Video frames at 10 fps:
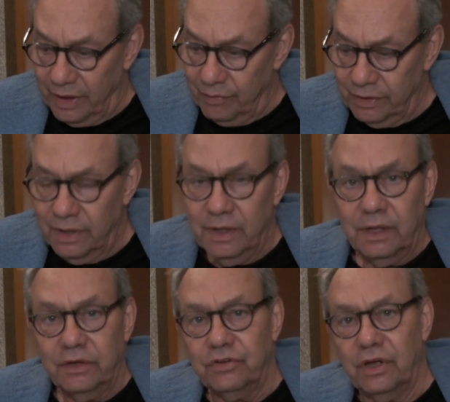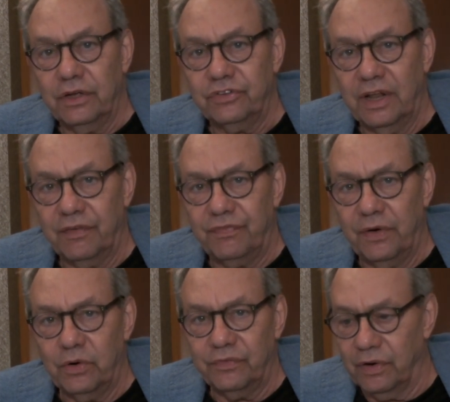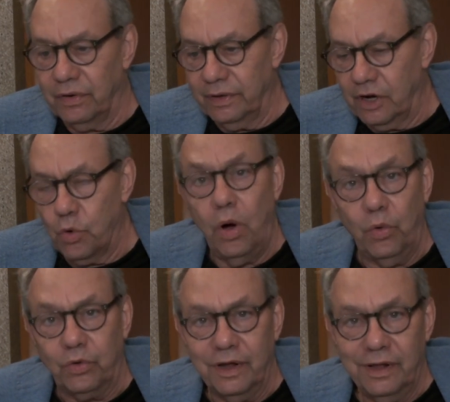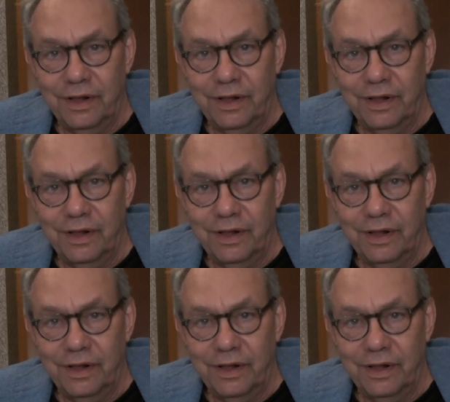I would send a photo of her and a quote.